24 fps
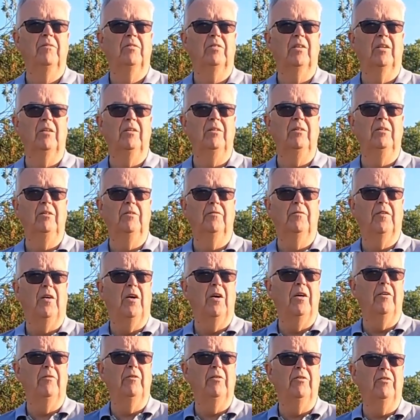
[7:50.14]
So your
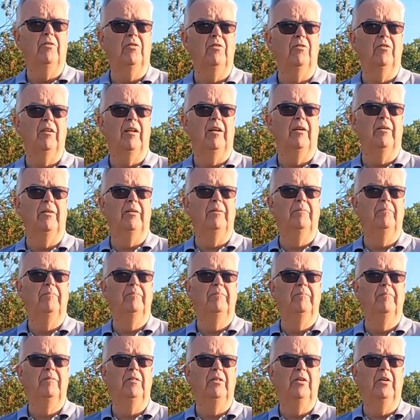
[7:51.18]
fire risk is lower.
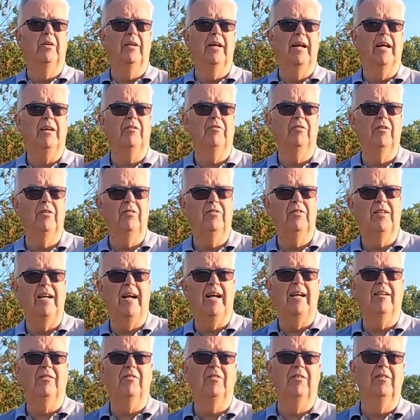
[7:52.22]
You can actually
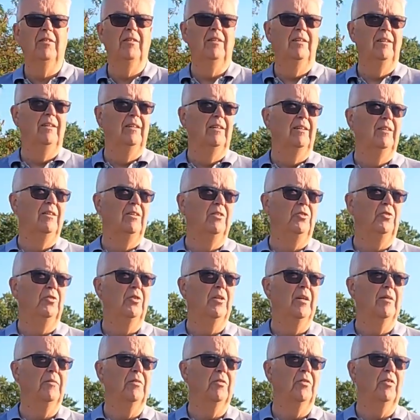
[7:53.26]
start to,
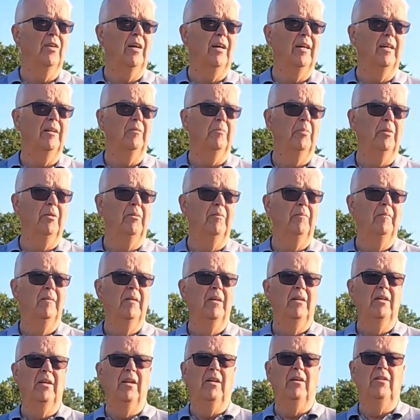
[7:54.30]
shouldn't ever say it, but
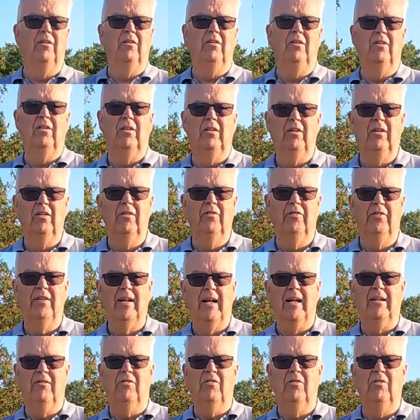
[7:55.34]
you can
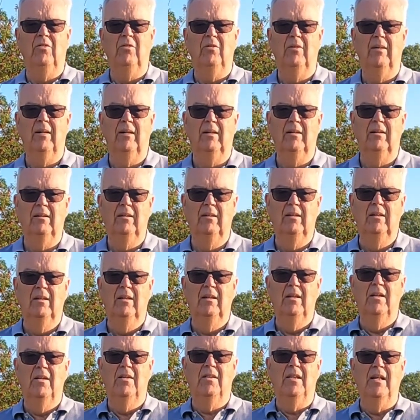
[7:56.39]
start to
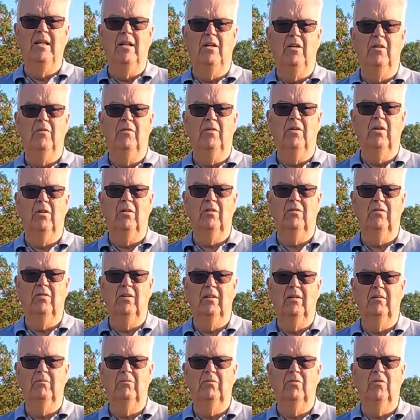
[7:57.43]
think you've got
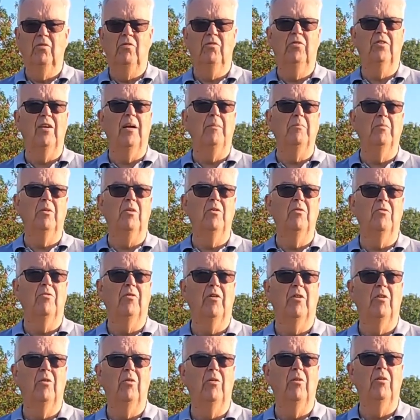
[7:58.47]
some
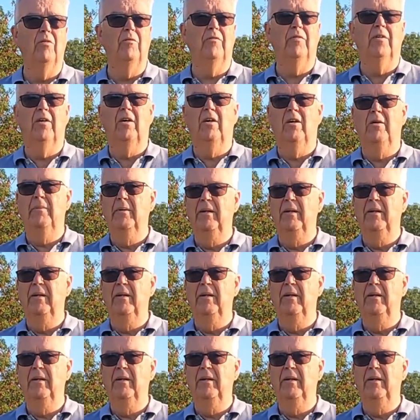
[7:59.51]
control on fire.